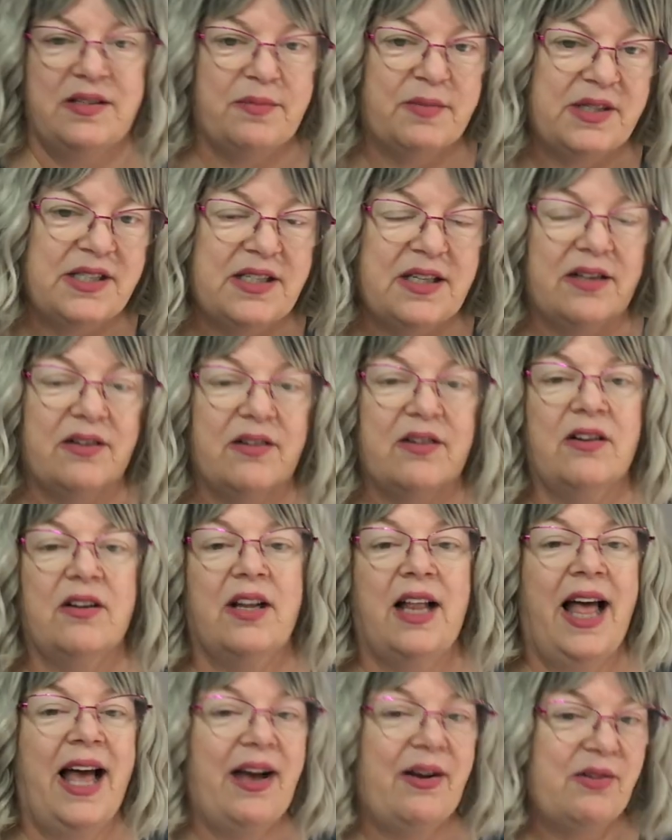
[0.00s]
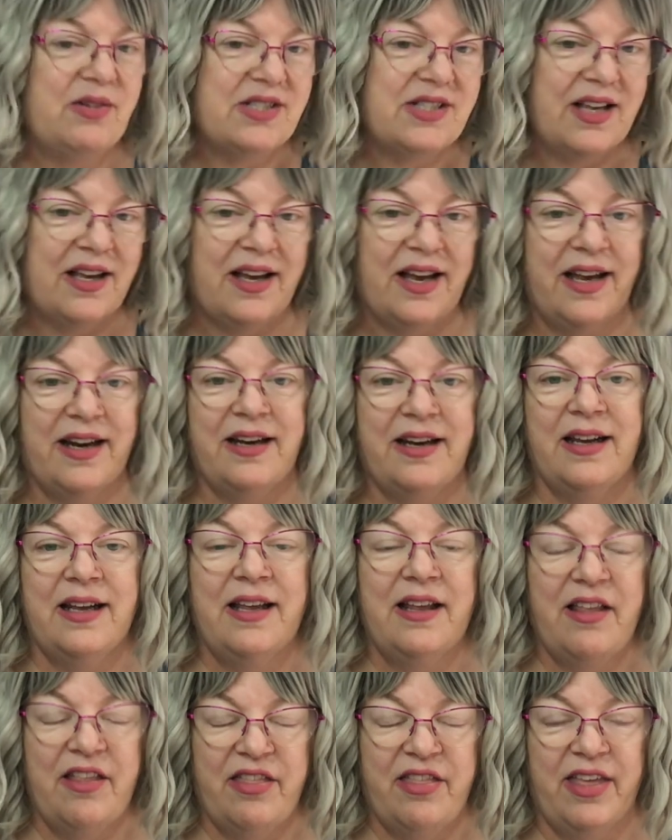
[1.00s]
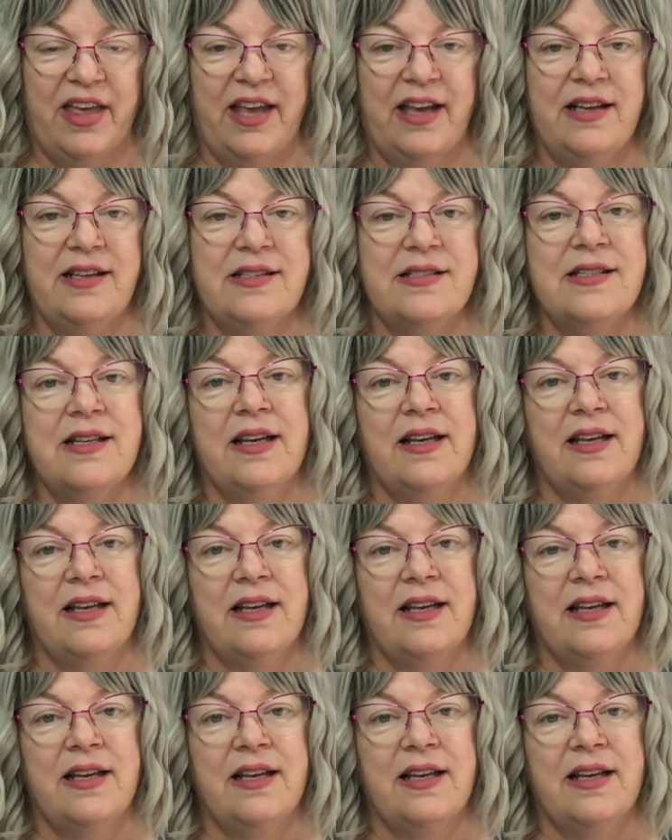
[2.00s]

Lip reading: material outside things,